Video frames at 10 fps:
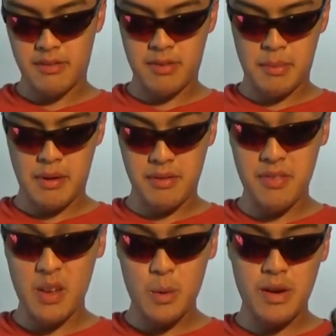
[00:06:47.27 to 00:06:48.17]
for my
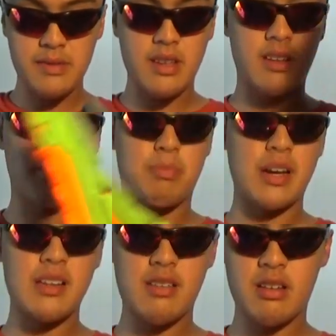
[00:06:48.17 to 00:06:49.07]
review of the
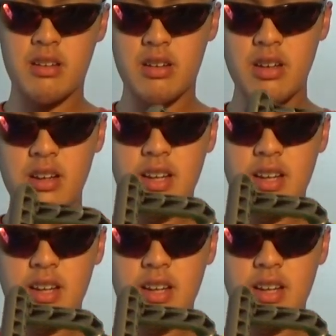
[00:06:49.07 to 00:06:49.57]
Brainsaw.